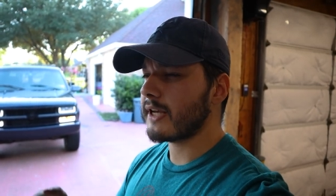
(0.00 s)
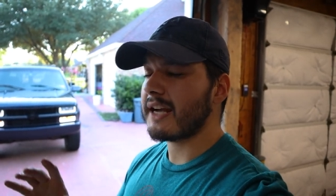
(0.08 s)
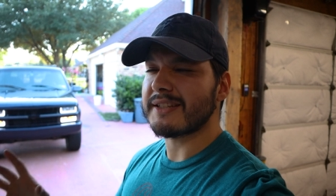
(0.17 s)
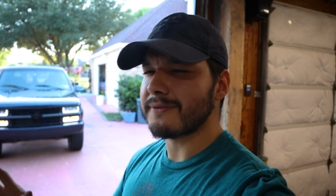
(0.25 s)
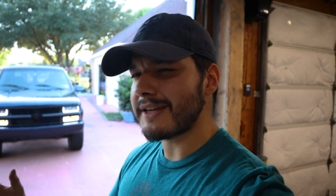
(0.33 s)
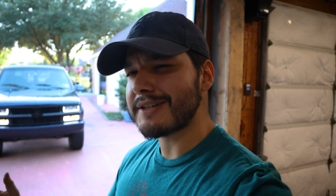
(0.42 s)

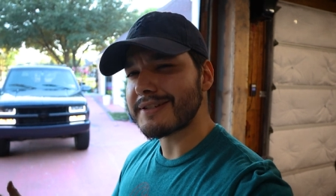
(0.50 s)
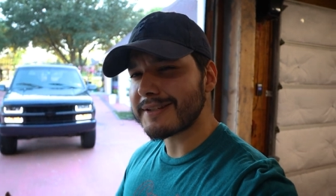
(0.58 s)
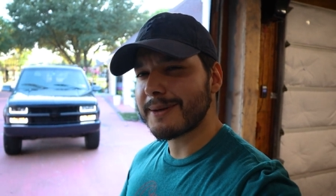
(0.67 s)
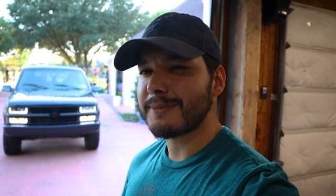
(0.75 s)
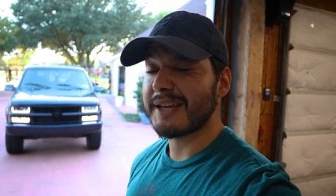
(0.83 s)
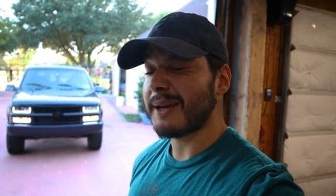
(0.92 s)
activation
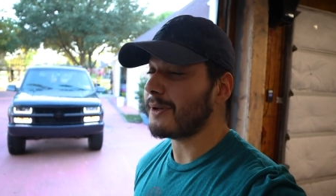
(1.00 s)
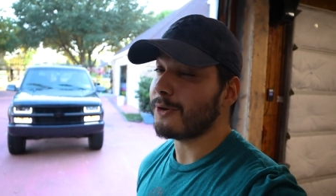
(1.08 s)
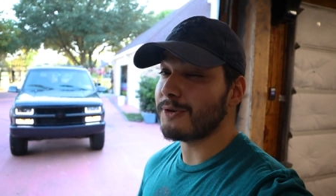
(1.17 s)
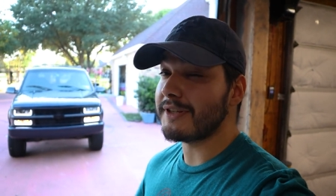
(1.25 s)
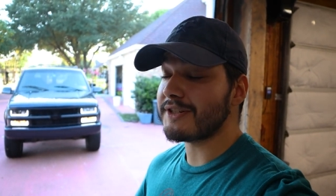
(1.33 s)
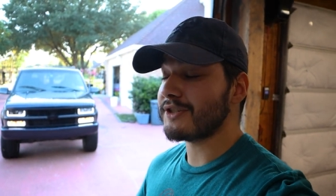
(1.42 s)
type thing. I'm
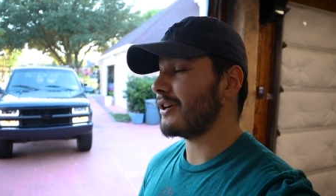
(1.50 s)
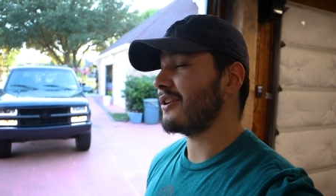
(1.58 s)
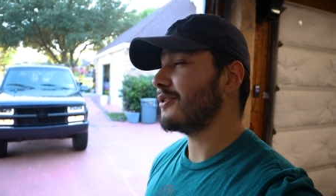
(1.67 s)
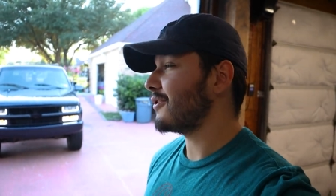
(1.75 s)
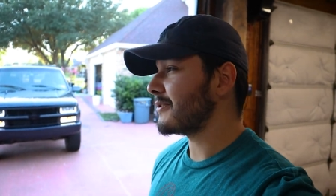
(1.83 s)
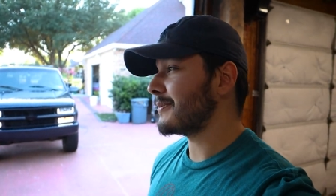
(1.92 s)
not really sure. I
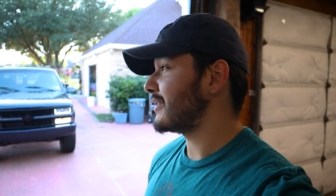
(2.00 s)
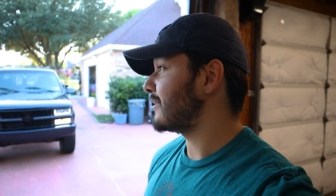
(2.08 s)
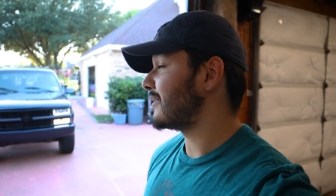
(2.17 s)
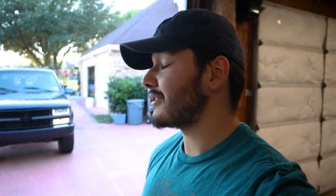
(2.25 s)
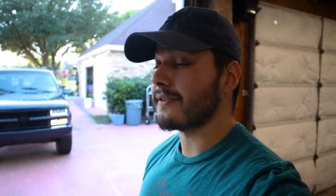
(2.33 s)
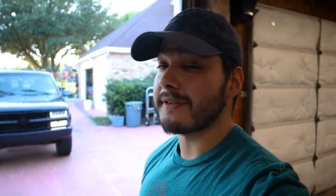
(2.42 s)
don't know the
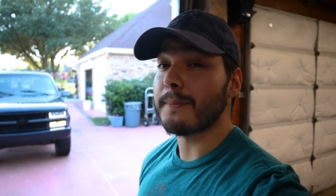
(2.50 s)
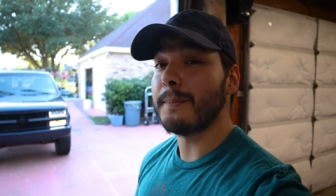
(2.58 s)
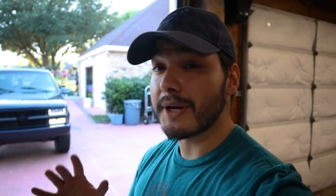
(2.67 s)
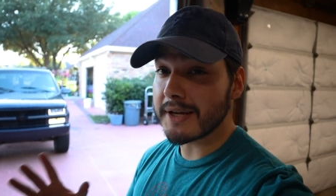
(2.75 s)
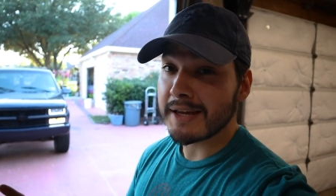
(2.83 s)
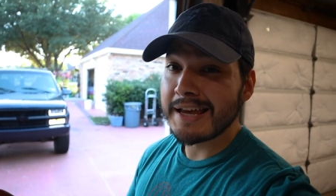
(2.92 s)
specifics of it,
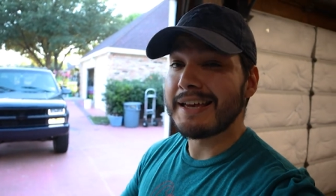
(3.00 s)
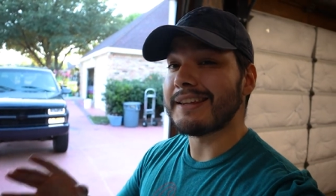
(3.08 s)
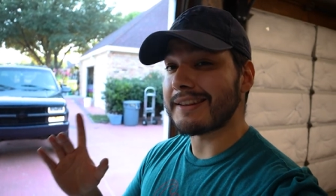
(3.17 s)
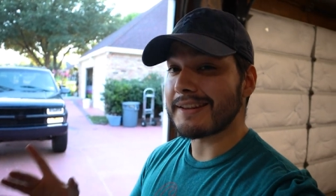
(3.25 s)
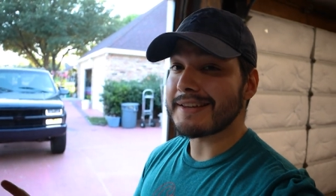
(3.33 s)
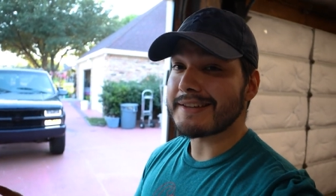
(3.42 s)
but
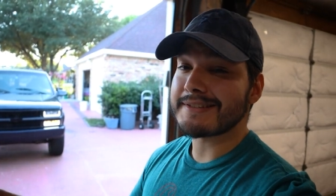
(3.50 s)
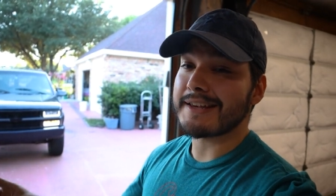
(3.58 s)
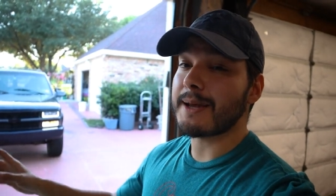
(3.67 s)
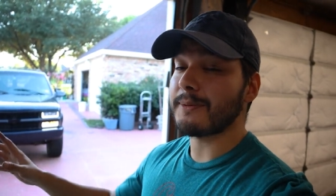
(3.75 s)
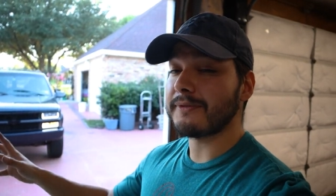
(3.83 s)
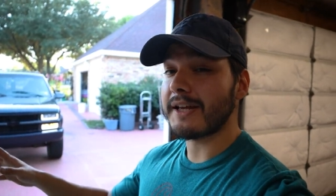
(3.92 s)
nonetheless,
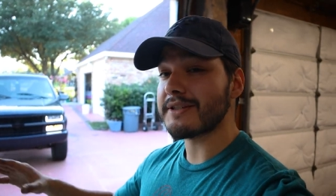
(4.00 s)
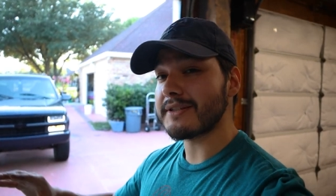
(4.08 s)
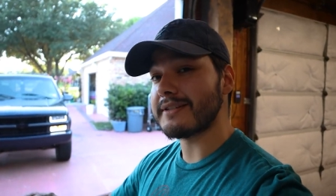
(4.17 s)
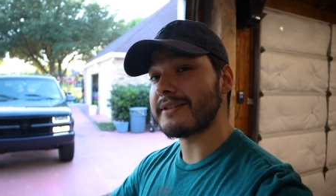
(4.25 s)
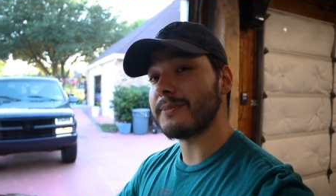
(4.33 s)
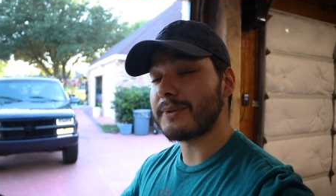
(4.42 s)
the hyper flash
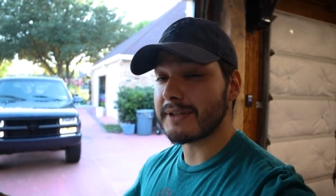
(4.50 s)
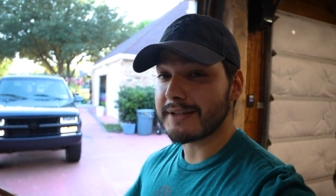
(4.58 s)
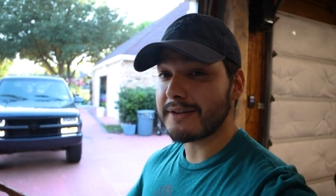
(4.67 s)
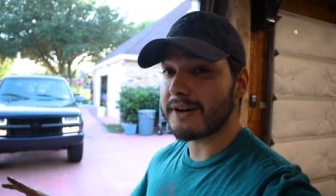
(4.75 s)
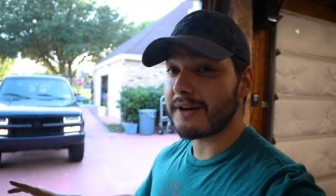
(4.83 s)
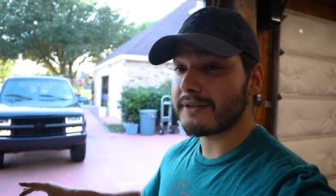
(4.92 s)
is
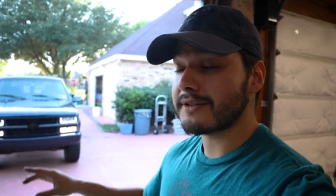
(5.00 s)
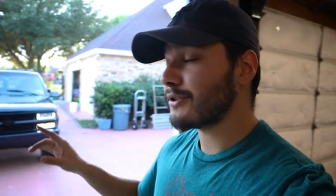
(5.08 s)
completely gone.